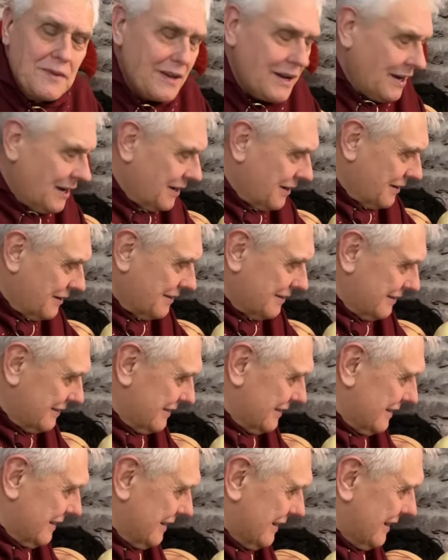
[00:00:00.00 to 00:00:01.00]
And
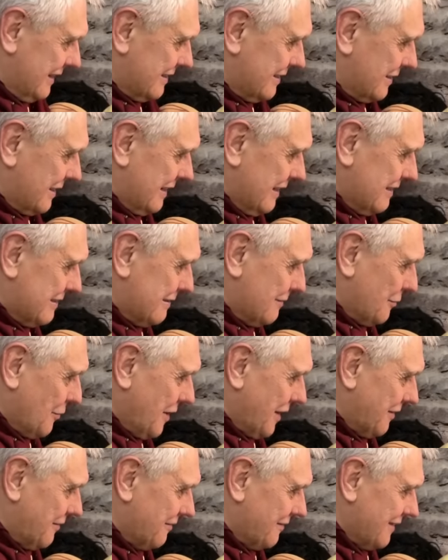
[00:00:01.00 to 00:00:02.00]
it's
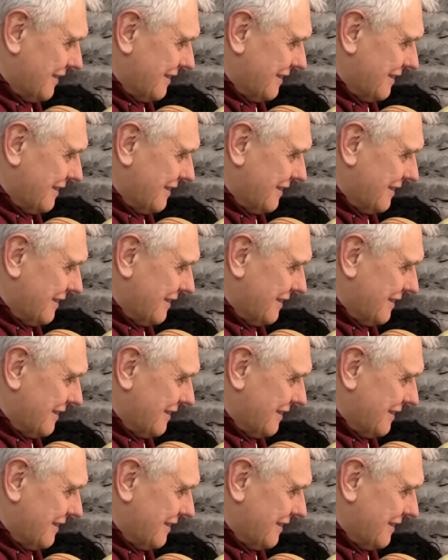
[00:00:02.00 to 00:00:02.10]
quite,